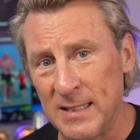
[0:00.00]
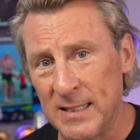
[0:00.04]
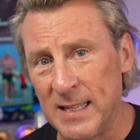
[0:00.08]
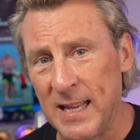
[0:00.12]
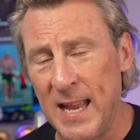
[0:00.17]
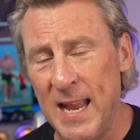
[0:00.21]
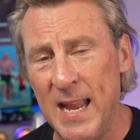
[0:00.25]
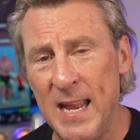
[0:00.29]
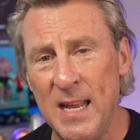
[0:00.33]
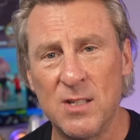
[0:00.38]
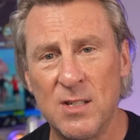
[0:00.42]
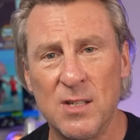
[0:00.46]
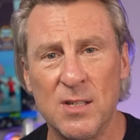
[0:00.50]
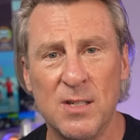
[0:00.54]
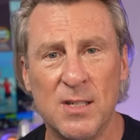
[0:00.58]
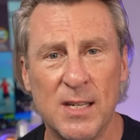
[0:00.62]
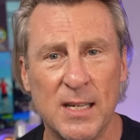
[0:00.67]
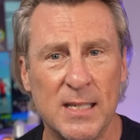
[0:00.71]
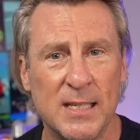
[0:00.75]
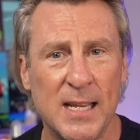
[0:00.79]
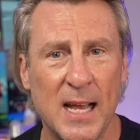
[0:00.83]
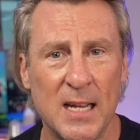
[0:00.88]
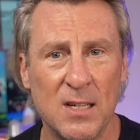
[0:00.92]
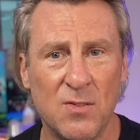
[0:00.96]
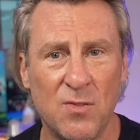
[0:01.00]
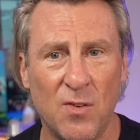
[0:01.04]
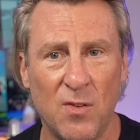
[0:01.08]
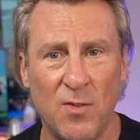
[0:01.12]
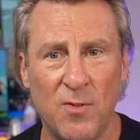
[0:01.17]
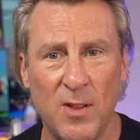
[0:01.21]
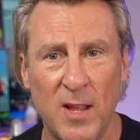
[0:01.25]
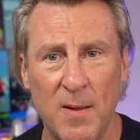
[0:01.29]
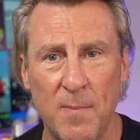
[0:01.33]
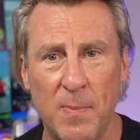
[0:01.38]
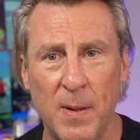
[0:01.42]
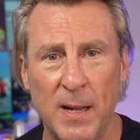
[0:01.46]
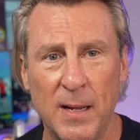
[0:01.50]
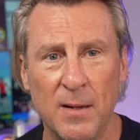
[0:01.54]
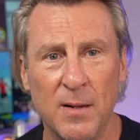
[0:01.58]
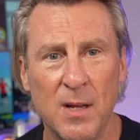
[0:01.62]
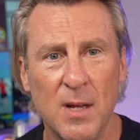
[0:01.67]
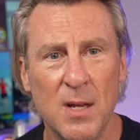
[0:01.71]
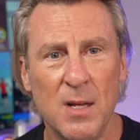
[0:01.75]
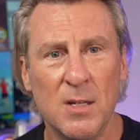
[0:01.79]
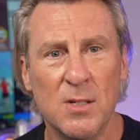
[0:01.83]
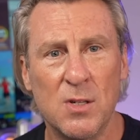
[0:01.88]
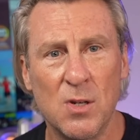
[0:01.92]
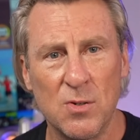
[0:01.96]
is key to successful flipping,
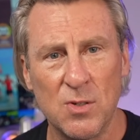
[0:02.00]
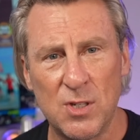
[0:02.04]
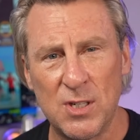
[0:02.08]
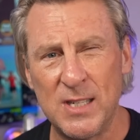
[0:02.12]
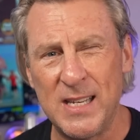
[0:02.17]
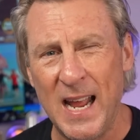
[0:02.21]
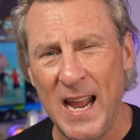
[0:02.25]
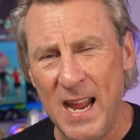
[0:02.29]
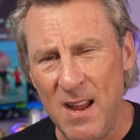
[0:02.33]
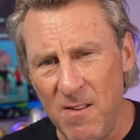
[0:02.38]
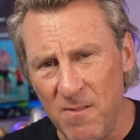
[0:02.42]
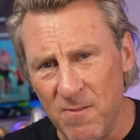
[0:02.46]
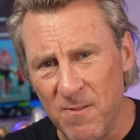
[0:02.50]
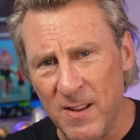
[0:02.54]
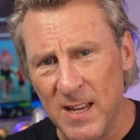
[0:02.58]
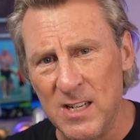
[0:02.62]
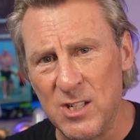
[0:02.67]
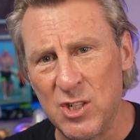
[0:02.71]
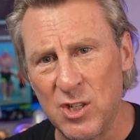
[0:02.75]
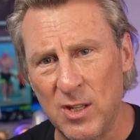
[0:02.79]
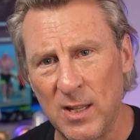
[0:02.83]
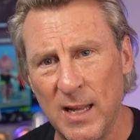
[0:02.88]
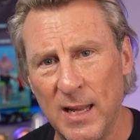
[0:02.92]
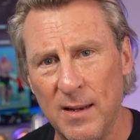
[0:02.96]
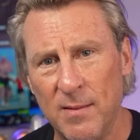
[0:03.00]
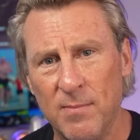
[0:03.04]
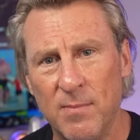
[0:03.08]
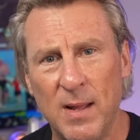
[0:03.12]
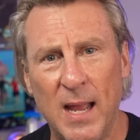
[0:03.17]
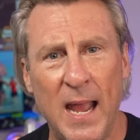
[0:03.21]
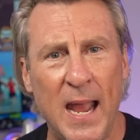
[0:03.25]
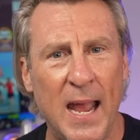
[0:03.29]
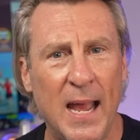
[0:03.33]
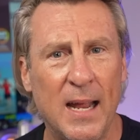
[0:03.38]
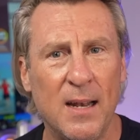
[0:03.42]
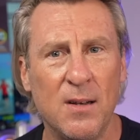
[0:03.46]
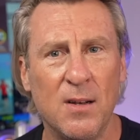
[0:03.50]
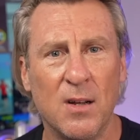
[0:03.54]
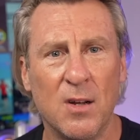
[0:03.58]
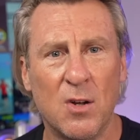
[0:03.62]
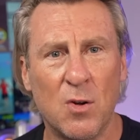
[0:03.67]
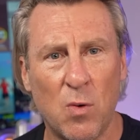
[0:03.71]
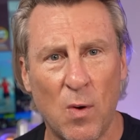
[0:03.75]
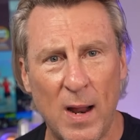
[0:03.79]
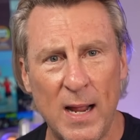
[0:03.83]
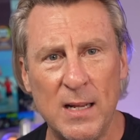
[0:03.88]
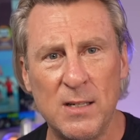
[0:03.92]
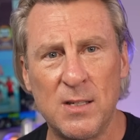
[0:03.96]
so stay vigilant. And
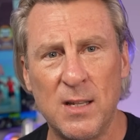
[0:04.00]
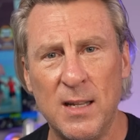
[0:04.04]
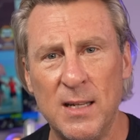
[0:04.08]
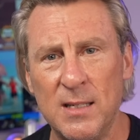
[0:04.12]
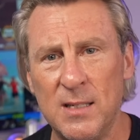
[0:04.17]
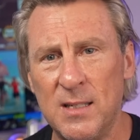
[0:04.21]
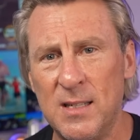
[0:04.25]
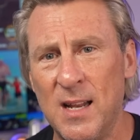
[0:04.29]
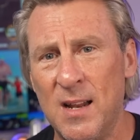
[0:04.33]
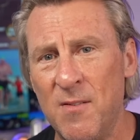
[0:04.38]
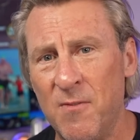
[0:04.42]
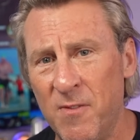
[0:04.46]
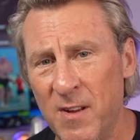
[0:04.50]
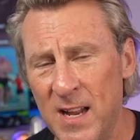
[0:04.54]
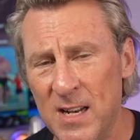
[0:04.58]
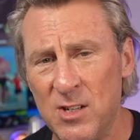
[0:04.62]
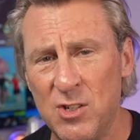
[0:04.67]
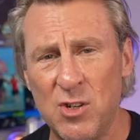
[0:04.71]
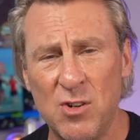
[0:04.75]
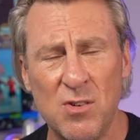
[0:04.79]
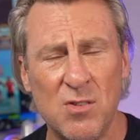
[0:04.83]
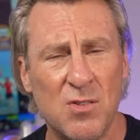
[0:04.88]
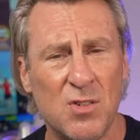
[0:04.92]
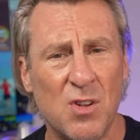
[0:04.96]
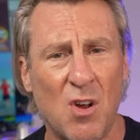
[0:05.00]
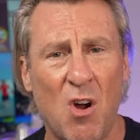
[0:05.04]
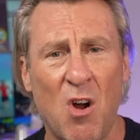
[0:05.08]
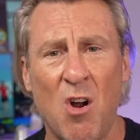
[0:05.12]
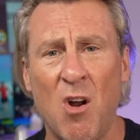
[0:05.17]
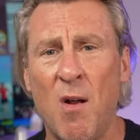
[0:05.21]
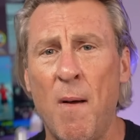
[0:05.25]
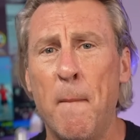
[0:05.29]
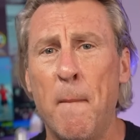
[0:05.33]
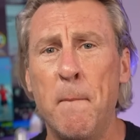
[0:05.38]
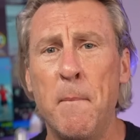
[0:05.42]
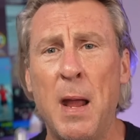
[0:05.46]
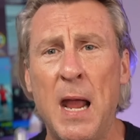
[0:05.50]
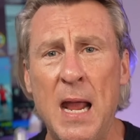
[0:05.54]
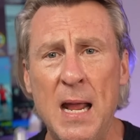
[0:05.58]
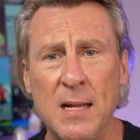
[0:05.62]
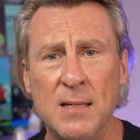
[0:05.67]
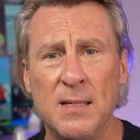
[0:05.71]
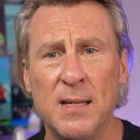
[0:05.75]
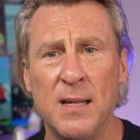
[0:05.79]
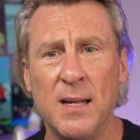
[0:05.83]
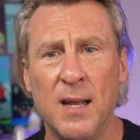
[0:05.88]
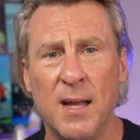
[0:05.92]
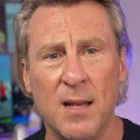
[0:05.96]
Craigslist adventures are
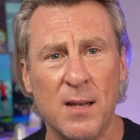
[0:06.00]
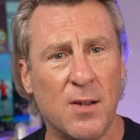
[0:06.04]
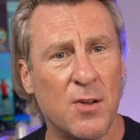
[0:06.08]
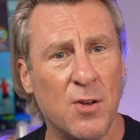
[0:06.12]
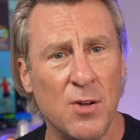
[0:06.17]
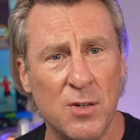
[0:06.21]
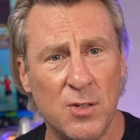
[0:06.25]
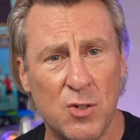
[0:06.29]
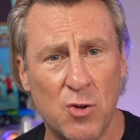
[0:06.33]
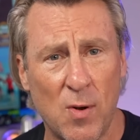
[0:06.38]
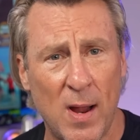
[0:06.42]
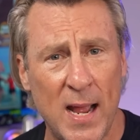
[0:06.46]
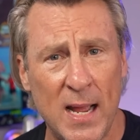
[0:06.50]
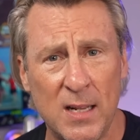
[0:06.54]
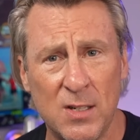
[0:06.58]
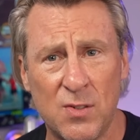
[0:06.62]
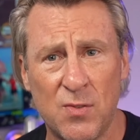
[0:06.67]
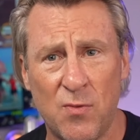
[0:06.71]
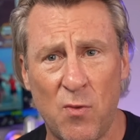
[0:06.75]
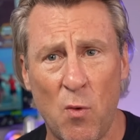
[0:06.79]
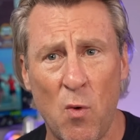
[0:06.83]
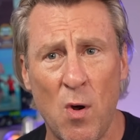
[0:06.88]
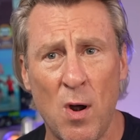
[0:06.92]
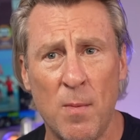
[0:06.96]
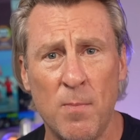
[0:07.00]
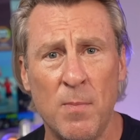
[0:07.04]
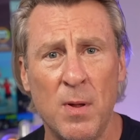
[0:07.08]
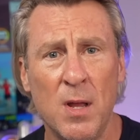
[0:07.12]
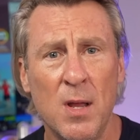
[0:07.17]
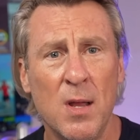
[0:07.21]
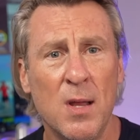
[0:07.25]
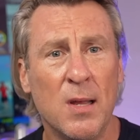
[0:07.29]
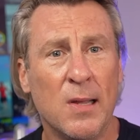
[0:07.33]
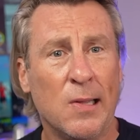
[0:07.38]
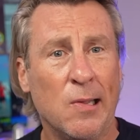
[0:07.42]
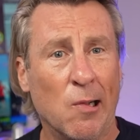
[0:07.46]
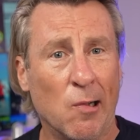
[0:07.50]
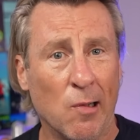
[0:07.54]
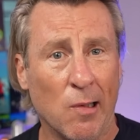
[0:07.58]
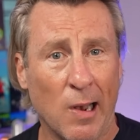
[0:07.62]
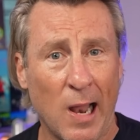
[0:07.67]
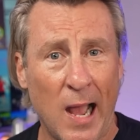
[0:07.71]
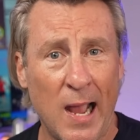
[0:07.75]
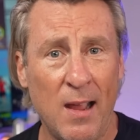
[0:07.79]
amazing and could transform your